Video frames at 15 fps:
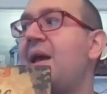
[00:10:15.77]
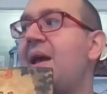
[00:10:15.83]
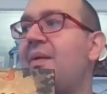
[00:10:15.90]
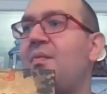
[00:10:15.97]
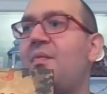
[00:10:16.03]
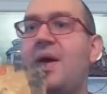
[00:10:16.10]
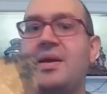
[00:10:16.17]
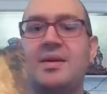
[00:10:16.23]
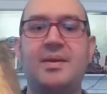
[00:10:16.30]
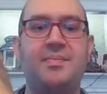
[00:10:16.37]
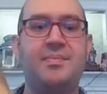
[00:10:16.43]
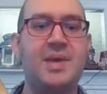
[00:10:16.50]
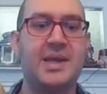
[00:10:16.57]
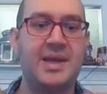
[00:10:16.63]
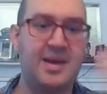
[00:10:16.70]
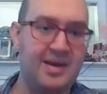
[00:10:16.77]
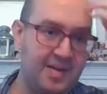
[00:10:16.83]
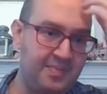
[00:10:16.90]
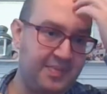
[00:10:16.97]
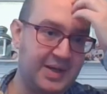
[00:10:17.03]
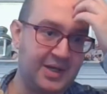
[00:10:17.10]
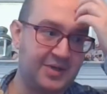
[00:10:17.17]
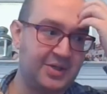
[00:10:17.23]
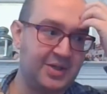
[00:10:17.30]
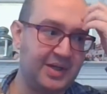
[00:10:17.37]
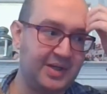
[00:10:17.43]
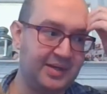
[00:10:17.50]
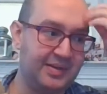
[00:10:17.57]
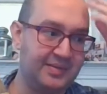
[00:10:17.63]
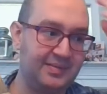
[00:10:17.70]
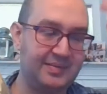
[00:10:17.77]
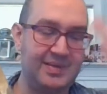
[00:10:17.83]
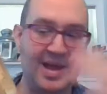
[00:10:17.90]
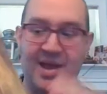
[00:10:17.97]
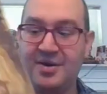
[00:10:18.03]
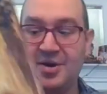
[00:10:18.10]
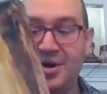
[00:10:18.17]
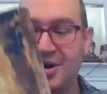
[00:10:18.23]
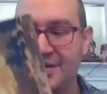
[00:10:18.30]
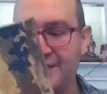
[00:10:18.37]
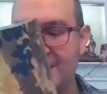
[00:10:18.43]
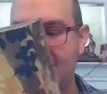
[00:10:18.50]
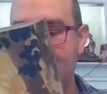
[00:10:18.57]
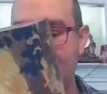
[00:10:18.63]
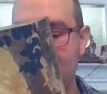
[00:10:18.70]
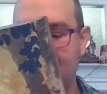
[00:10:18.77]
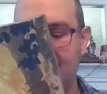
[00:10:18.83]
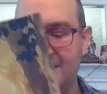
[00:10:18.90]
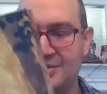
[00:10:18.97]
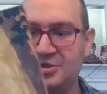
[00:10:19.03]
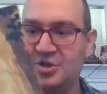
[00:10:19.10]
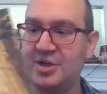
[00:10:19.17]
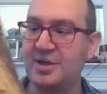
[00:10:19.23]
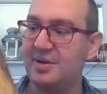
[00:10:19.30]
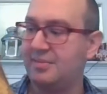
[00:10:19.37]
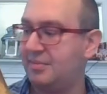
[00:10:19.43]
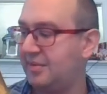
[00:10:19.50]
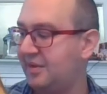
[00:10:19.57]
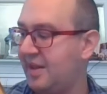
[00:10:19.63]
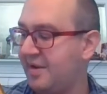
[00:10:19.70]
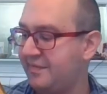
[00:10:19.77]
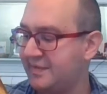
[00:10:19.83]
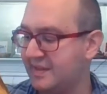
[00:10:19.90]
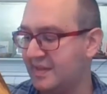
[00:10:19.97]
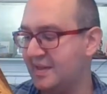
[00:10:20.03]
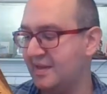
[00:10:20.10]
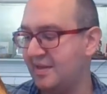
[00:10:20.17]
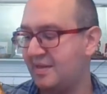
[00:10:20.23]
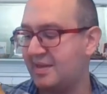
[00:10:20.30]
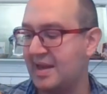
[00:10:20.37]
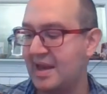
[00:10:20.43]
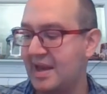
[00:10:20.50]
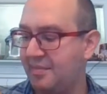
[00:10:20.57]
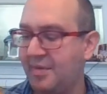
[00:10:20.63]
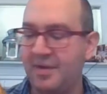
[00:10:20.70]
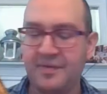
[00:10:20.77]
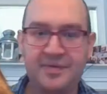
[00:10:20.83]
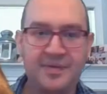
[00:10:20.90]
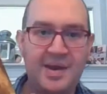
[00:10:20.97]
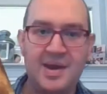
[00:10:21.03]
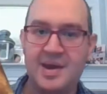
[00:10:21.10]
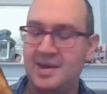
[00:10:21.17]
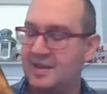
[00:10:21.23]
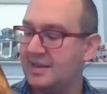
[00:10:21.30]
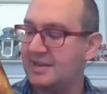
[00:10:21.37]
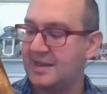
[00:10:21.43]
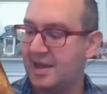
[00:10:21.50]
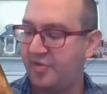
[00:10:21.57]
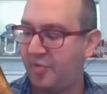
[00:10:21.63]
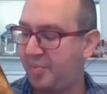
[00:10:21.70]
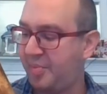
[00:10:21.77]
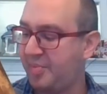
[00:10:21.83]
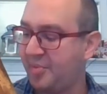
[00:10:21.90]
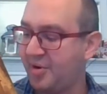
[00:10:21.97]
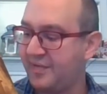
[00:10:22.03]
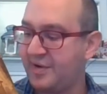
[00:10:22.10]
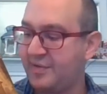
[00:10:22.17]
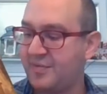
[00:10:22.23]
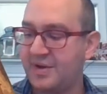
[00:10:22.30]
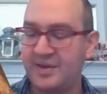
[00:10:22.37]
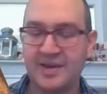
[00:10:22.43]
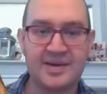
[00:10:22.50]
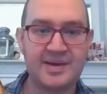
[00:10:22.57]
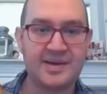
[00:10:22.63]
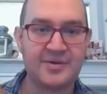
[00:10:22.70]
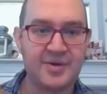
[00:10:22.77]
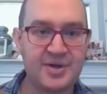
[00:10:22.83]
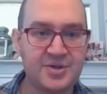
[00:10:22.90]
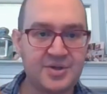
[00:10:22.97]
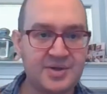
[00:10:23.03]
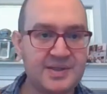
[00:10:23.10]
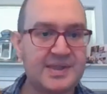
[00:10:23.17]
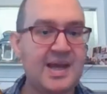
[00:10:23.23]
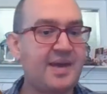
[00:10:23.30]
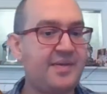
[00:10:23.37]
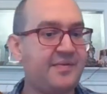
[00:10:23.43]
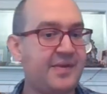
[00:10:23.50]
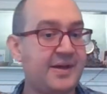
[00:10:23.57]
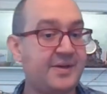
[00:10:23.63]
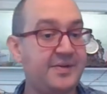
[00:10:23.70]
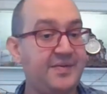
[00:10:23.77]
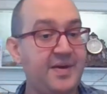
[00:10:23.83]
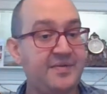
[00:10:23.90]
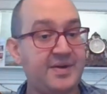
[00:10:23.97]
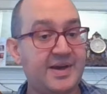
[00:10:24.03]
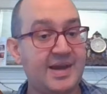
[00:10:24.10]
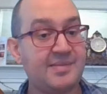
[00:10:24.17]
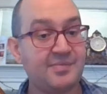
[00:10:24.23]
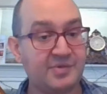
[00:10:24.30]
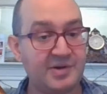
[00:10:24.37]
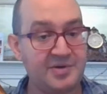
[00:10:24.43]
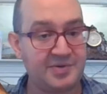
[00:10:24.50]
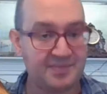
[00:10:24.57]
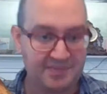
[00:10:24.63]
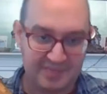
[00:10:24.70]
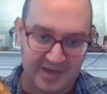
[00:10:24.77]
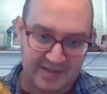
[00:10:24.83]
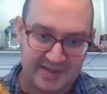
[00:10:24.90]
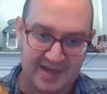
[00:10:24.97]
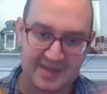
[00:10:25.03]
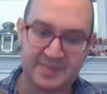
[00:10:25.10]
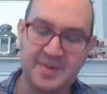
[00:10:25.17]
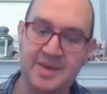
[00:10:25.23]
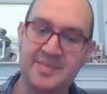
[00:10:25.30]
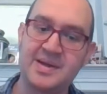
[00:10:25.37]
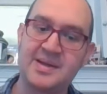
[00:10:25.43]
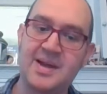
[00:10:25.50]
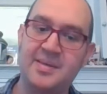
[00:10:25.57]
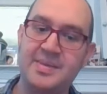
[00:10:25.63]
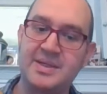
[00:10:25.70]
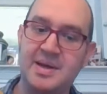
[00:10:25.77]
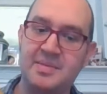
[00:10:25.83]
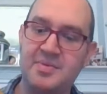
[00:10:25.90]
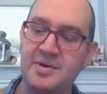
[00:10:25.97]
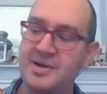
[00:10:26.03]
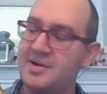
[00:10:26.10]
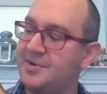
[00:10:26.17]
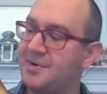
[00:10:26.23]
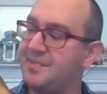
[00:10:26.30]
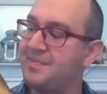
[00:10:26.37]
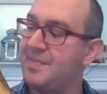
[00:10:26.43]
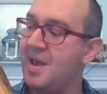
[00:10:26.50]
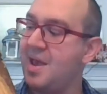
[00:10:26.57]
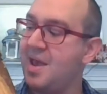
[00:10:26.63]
and wound up picking it up because she had heard of it and she loves the theme of these anthropomorphic woodland creatures, kind of like her favorite game, Root. I talked about on my top 100.